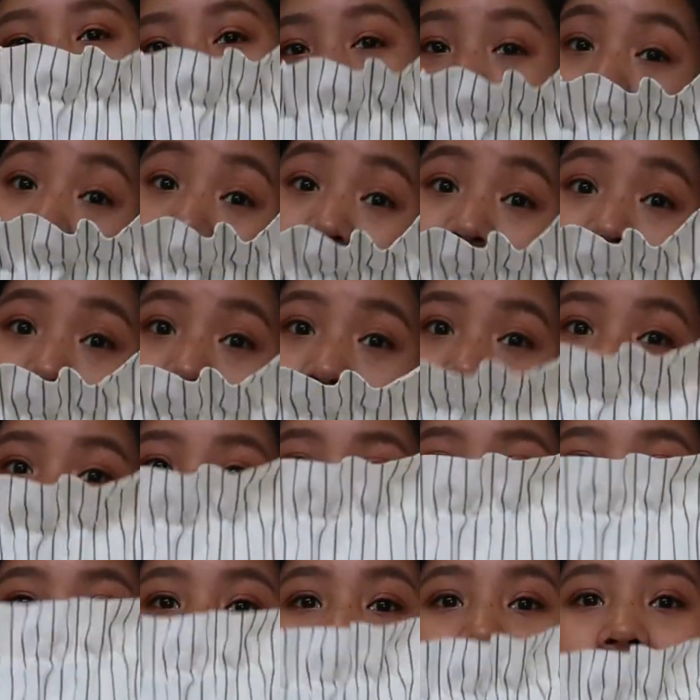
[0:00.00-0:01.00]
wear it
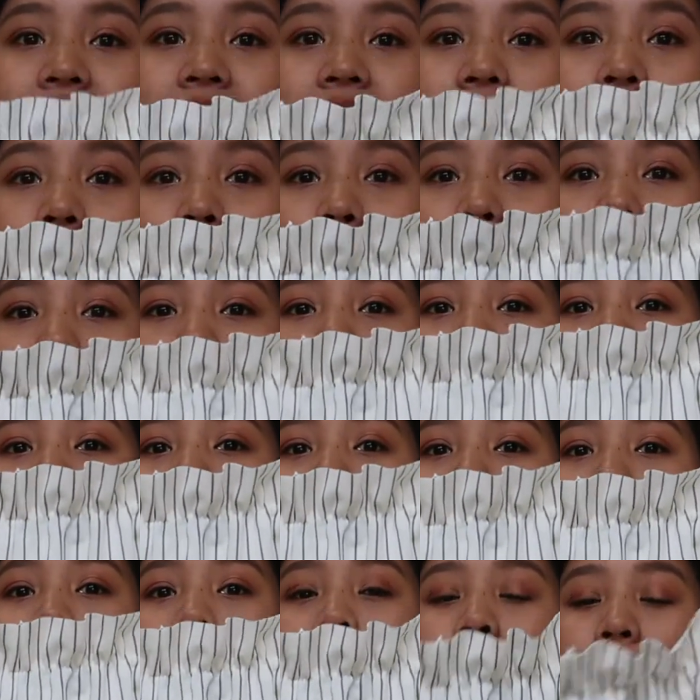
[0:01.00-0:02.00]
around at
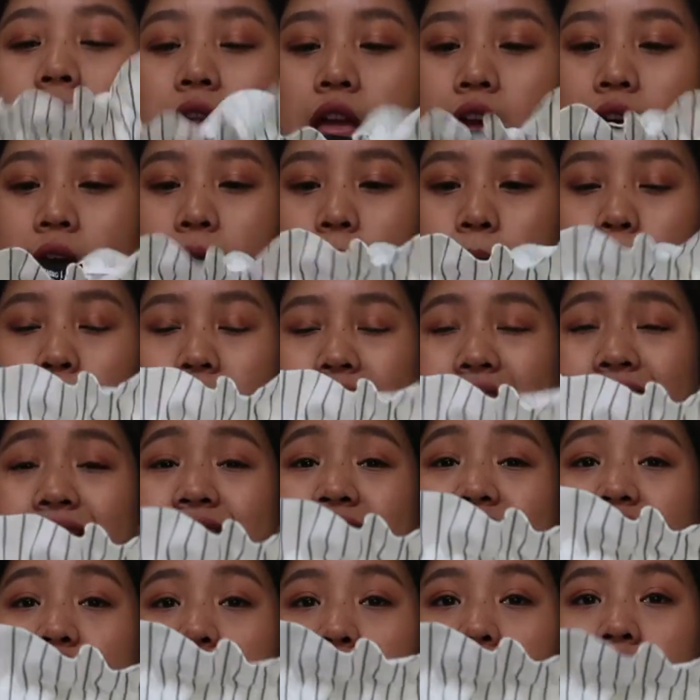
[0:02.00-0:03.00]
home. But it
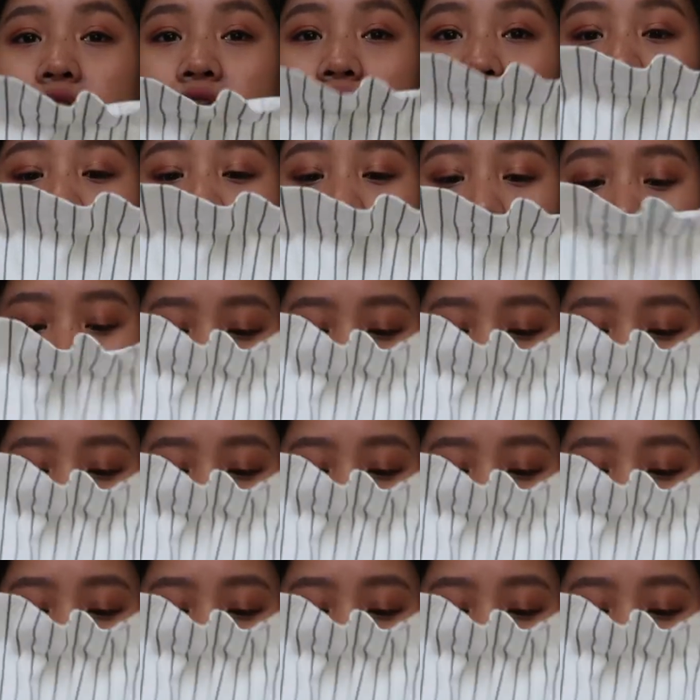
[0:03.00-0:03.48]
is really cute